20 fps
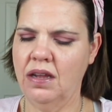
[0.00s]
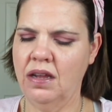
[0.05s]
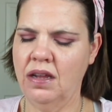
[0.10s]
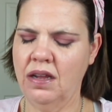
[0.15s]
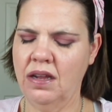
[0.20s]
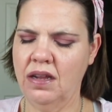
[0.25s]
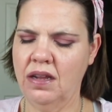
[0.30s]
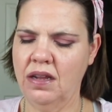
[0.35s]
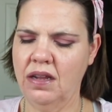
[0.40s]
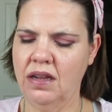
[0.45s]

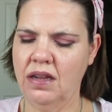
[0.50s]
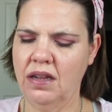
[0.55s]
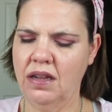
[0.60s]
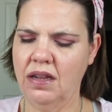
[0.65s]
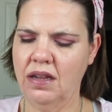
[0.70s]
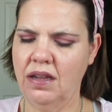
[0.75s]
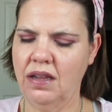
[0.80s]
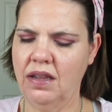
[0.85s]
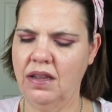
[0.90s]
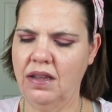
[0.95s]

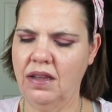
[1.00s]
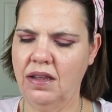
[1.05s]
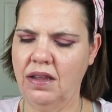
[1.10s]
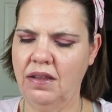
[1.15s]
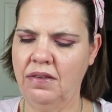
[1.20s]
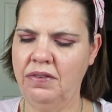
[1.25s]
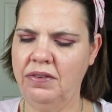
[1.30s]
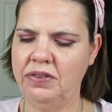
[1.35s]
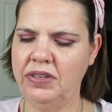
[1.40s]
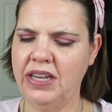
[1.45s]

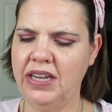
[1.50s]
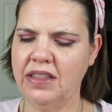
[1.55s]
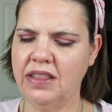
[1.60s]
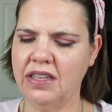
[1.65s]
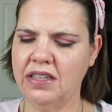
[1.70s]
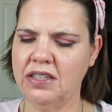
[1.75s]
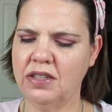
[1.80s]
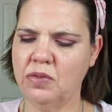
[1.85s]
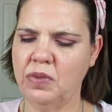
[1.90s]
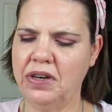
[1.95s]
if you take
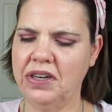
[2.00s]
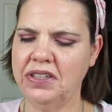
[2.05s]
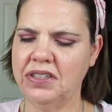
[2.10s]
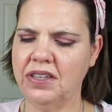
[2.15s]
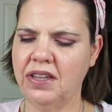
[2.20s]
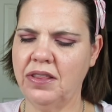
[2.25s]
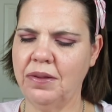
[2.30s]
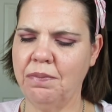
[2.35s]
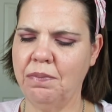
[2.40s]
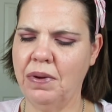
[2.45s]
the squares
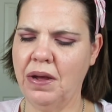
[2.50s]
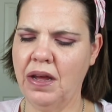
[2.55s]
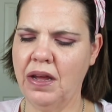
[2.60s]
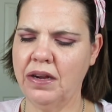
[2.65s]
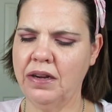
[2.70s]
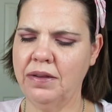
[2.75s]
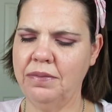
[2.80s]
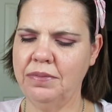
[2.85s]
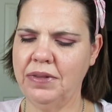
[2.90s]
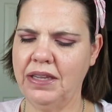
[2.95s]
on the
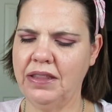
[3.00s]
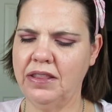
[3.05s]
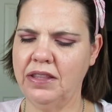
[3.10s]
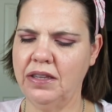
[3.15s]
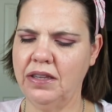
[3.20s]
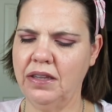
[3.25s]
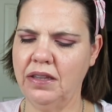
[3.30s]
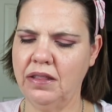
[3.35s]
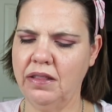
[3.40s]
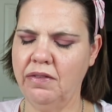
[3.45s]
bottom like
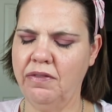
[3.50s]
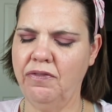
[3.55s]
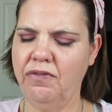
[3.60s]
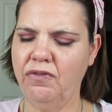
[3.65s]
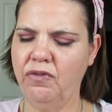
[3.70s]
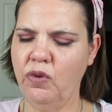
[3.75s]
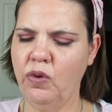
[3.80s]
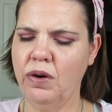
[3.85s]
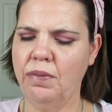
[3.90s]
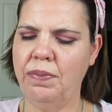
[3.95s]
the the
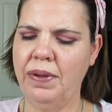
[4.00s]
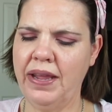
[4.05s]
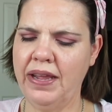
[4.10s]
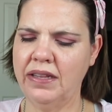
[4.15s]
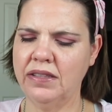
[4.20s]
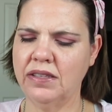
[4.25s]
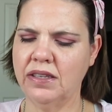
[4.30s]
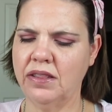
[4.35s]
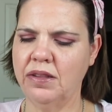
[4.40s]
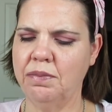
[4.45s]
four
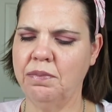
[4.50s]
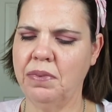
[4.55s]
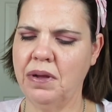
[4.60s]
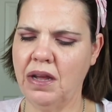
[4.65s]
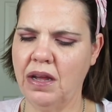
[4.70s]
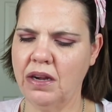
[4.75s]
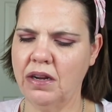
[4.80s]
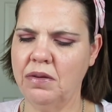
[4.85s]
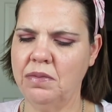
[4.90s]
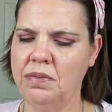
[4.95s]
pans on the
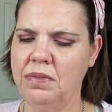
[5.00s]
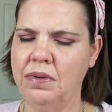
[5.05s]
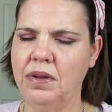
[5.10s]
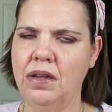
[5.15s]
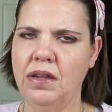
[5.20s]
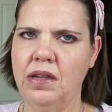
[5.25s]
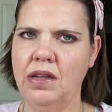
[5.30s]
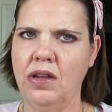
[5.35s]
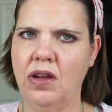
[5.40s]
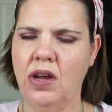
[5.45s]
bottom
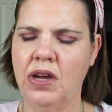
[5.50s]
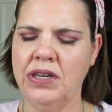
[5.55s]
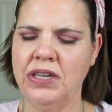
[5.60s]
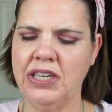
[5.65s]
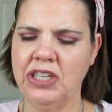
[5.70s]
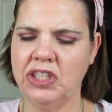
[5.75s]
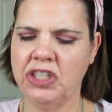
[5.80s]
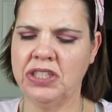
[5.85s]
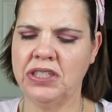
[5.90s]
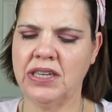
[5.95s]
on
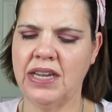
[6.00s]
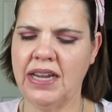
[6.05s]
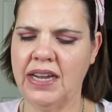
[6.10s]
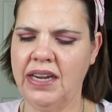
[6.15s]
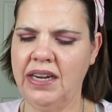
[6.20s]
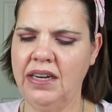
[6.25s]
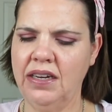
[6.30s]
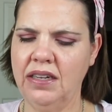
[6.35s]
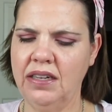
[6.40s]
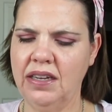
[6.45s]
each
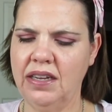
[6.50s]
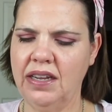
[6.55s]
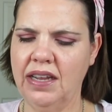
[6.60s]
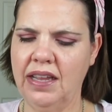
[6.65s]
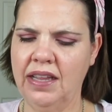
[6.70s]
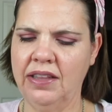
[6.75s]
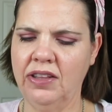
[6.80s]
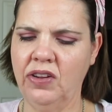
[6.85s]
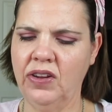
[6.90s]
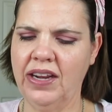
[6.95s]
side
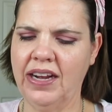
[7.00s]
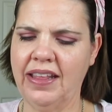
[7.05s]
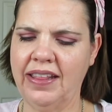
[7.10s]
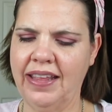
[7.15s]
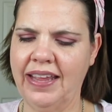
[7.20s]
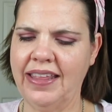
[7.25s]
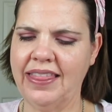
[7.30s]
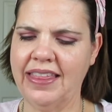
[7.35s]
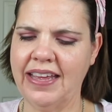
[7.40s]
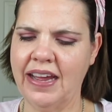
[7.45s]
and look at it
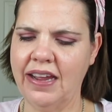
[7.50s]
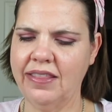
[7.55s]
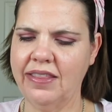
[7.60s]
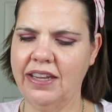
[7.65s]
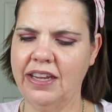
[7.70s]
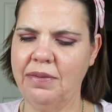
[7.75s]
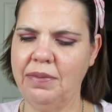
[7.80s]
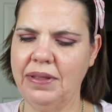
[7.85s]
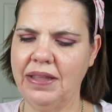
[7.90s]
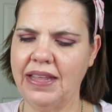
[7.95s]
like that they
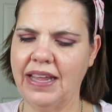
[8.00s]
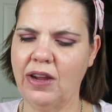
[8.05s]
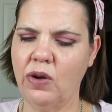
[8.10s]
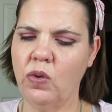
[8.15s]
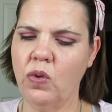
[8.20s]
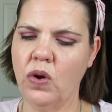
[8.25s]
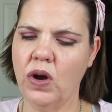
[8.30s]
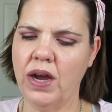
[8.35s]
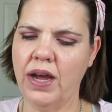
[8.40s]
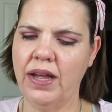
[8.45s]
could be like
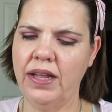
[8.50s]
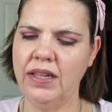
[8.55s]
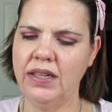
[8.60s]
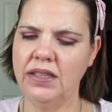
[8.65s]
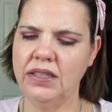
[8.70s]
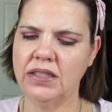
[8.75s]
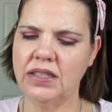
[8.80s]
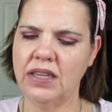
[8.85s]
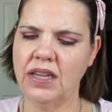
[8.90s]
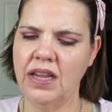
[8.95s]

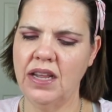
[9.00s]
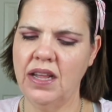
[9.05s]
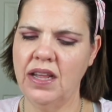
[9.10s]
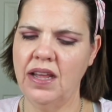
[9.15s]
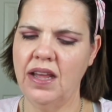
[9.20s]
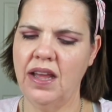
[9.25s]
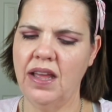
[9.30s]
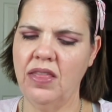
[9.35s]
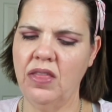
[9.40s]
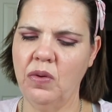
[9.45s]
quads
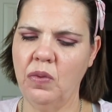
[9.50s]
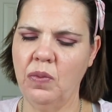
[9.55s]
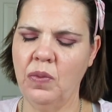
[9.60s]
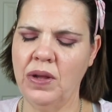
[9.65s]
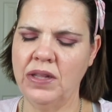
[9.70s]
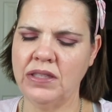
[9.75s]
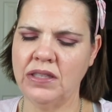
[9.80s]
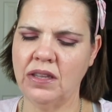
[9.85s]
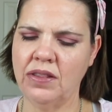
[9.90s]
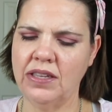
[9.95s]
and the
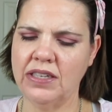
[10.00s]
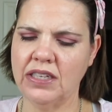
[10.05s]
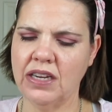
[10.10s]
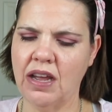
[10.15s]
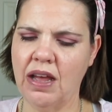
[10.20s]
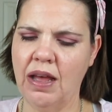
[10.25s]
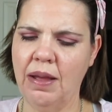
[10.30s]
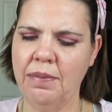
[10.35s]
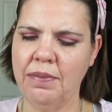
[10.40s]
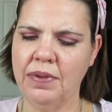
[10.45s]
ones on the
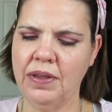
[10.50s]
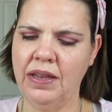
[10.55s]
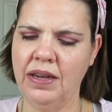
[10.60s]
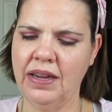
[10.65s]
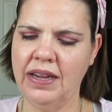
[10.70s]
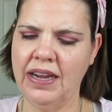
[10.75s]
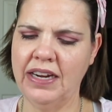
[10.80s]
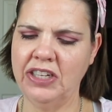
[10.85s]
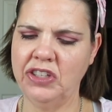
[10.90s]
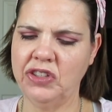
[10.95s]
top can
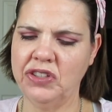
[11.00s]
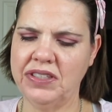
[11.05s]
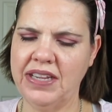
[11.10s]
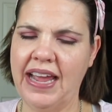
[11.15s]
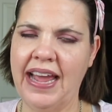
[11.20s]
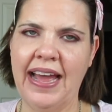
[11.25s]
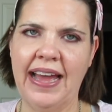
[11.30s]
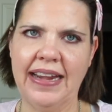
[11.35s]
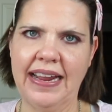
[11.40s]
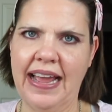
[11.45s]
kind of just
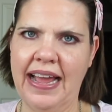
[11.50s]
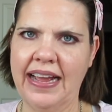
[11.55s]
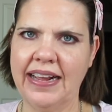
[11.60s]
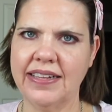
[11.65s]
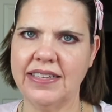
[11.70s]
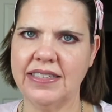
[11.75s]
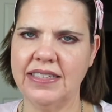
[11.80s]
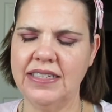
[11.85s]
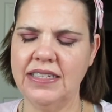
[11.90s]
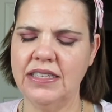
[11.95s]
add
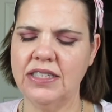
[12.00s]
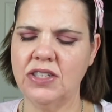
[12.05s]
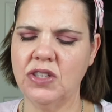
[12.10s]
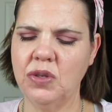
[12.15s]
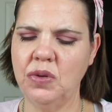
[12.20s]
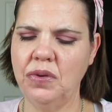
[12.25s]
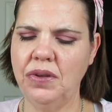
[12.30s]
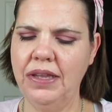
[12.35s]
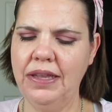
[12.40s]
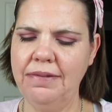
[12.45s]
accents
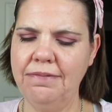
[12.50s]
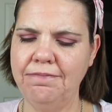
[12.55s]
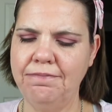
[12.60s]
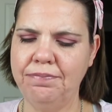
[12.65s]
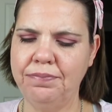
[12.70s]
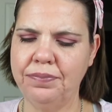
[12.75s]
to it